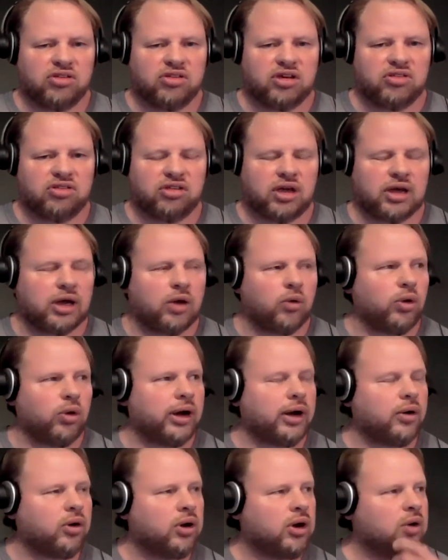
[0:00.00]
It's saying, oh,
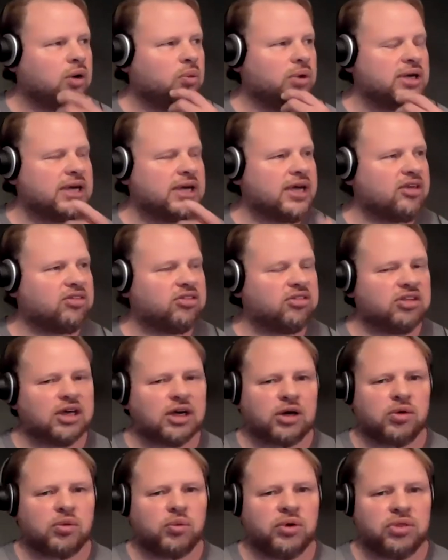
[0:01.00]
well, we can't
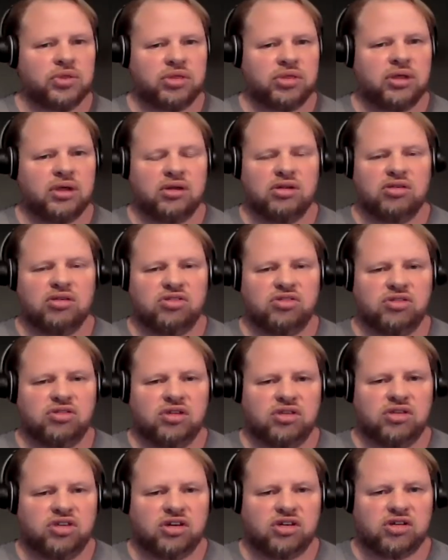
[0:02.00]
stick with the
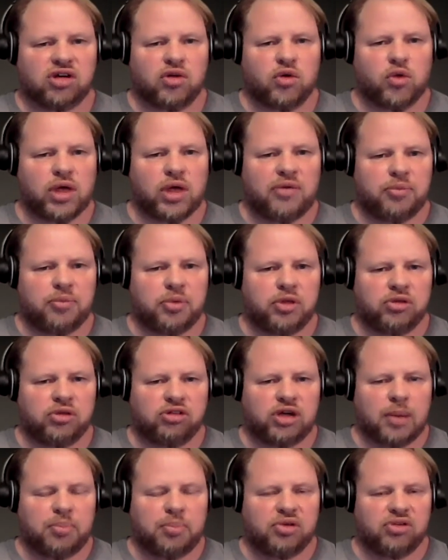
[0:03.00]
600th
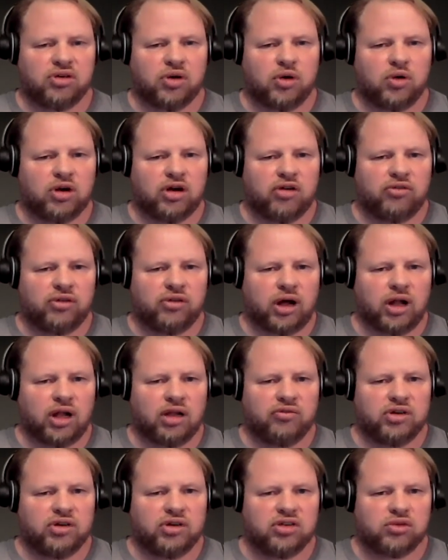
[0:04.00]
episode of
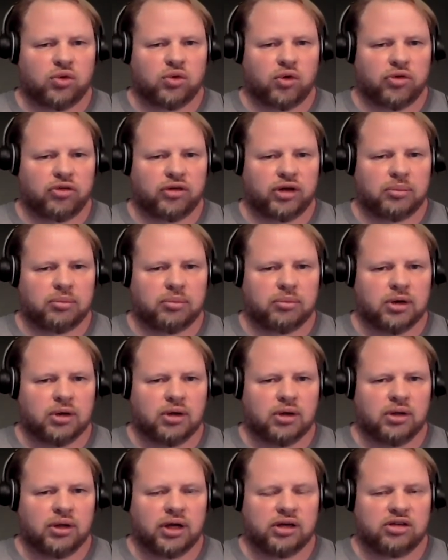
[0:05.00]
Olivet Discourse like
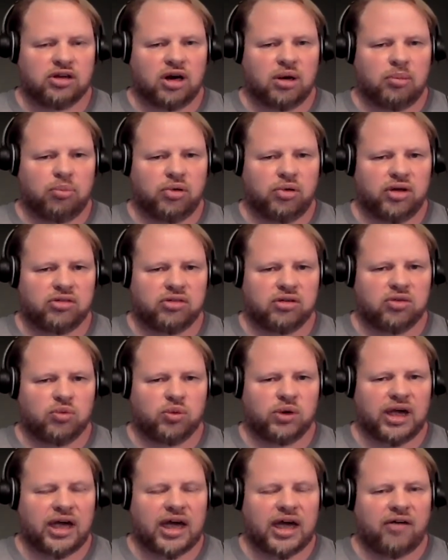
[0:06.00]
Don Preston is.
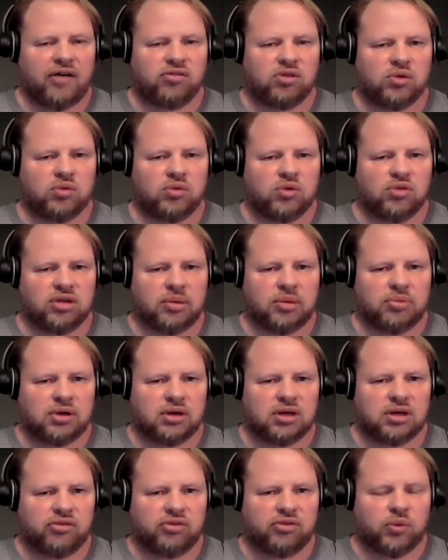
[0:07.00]
We have to do something
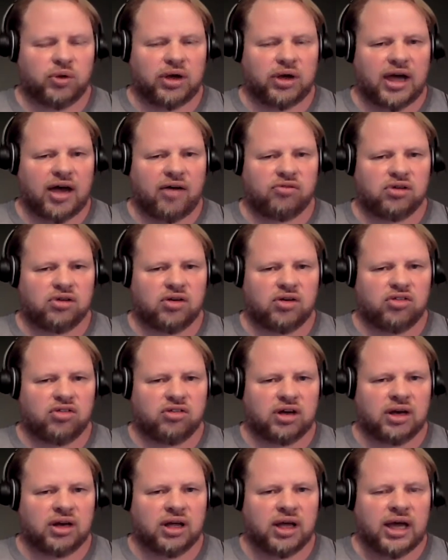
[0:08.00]
different. We have to
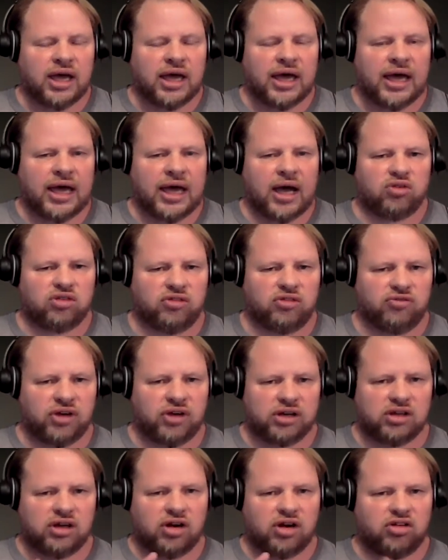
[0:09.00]
understand how it's
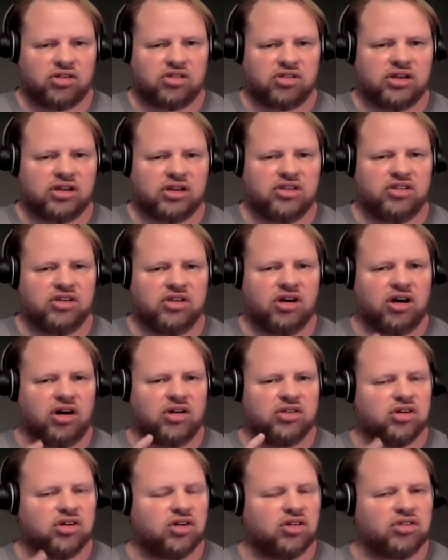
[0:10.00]
affecting our
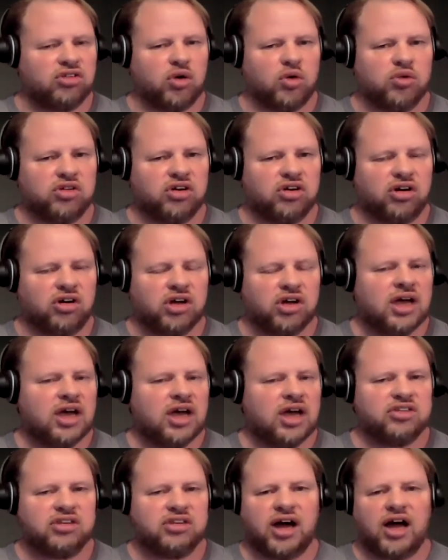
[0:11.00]
ecclesiology, our sociology.
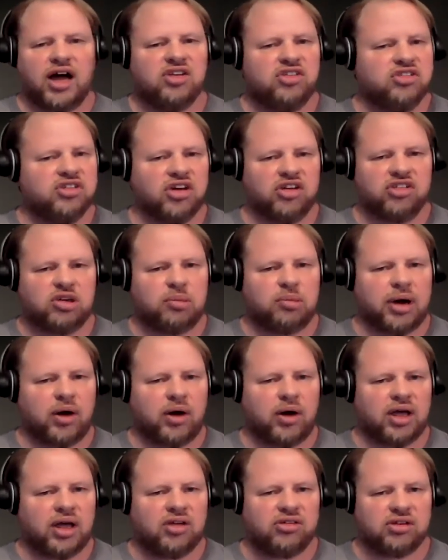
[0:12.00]
It's not just
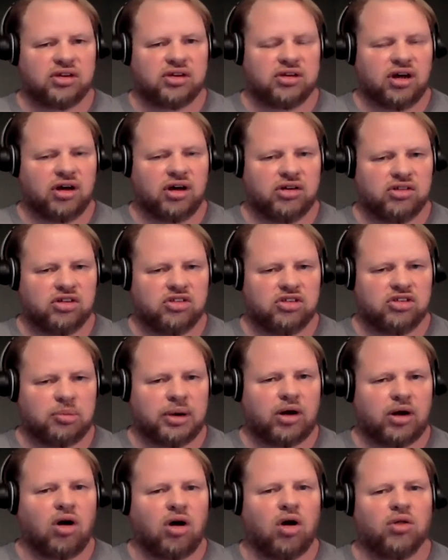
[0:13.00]
about eschatology. It's
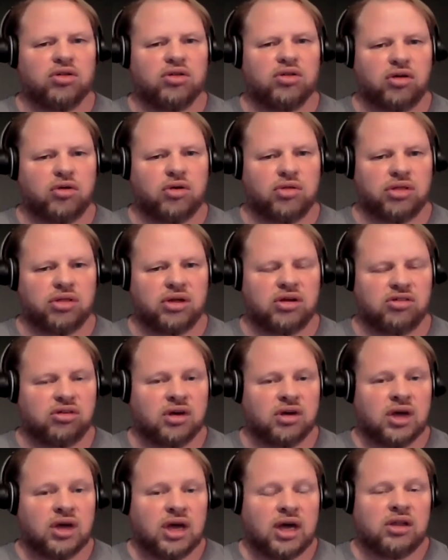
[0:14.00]
about all these other things.
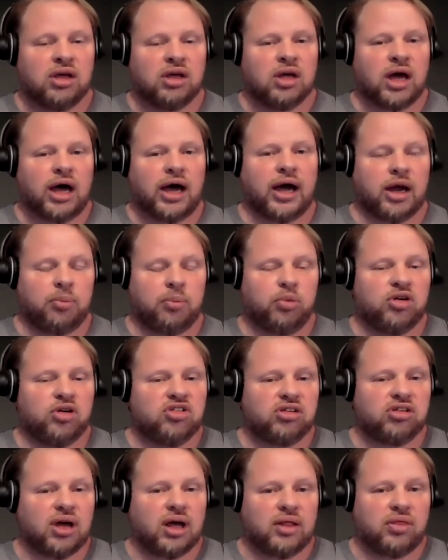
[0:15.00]
And I
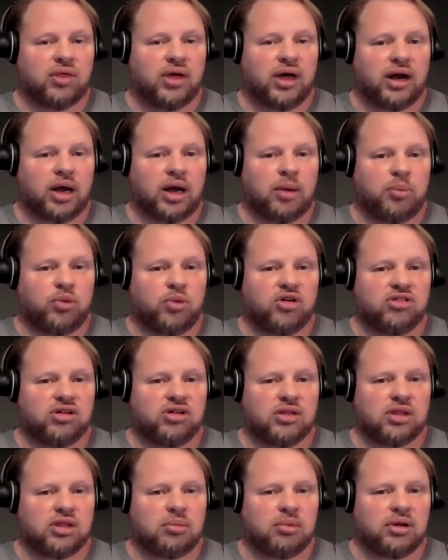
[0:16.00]
appreciate that. I
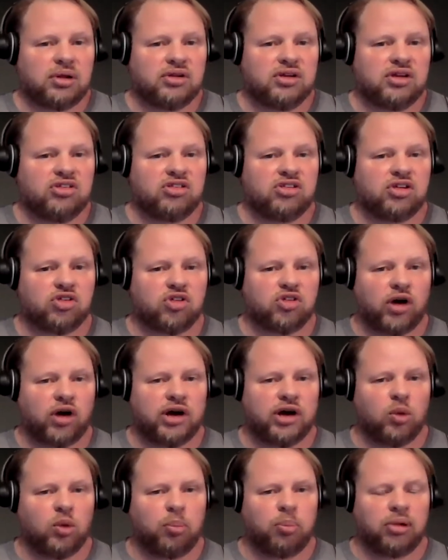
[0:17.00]
appreciate them at least trying
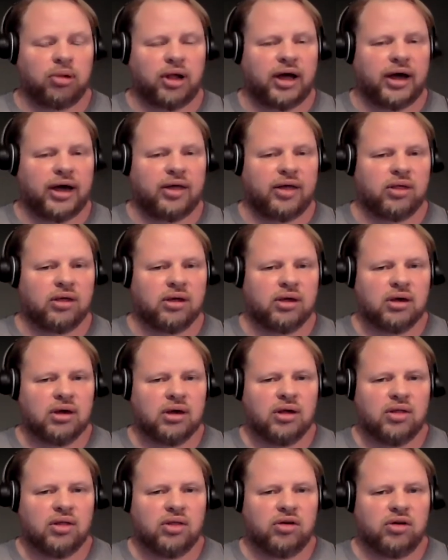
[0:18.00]
to apply
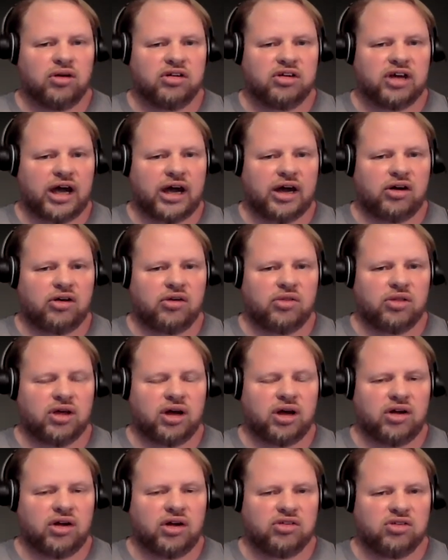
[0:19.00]
their entire
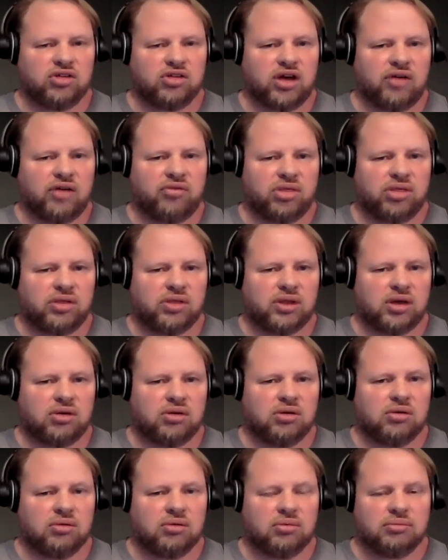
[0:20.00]
theology to everything they
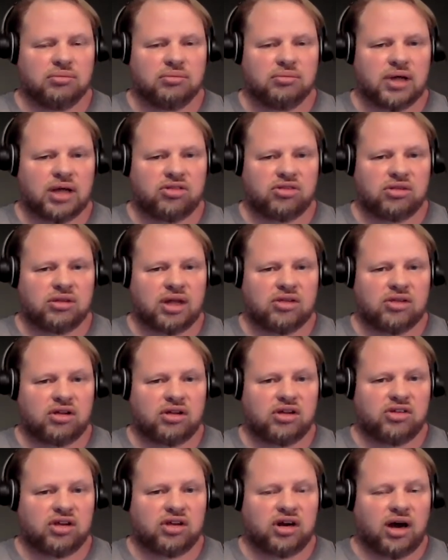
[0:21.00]
do. That's at
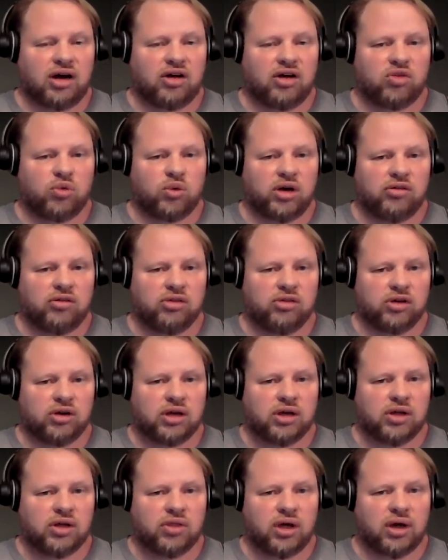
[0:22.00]
least an honest way of
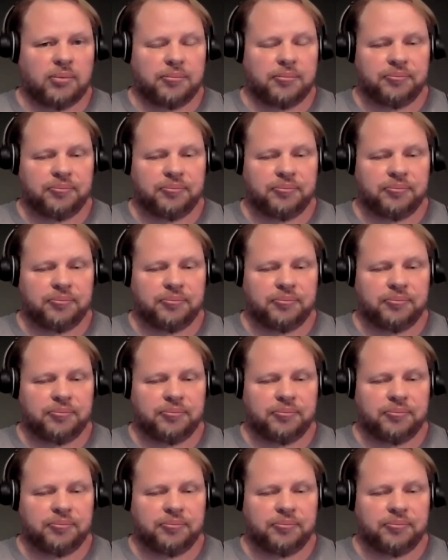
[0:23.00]
looking at that.